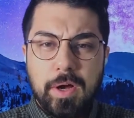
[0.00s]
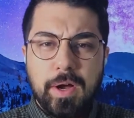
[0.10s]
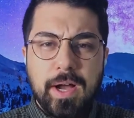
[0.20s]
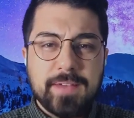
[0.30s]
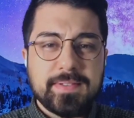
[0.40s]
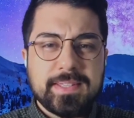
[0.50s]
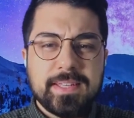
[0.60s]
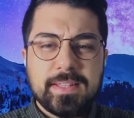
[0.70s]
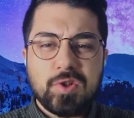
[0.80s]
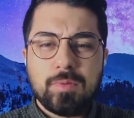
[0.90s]
I've seen in
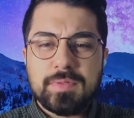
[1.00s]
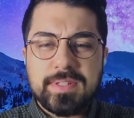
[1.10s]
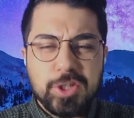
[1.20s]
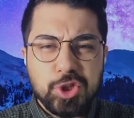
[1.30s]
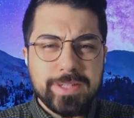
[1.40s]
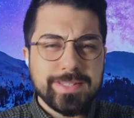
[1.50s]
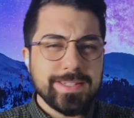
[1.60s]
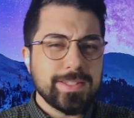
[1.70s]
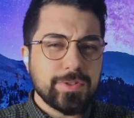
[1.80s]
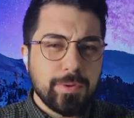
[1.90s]
some of sessions, in
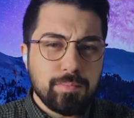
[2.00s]
some